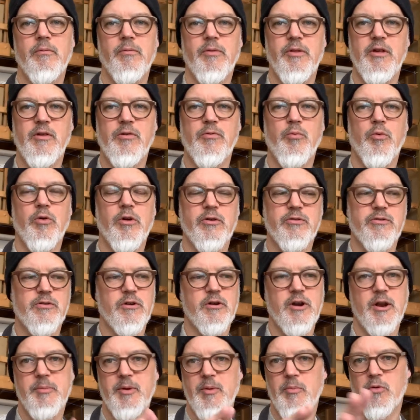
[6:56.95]
These works are
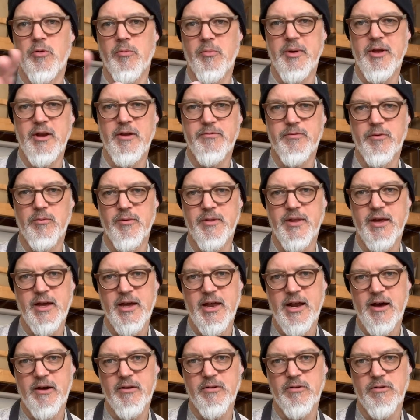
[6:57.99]
going to be more meaningful when they
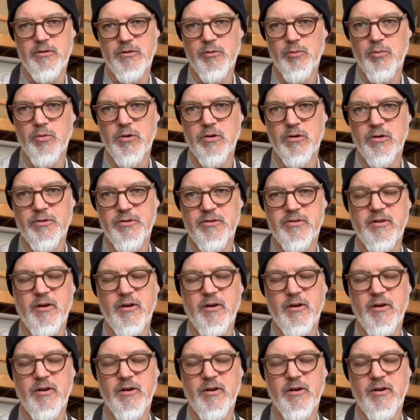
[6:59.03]
get out into the world.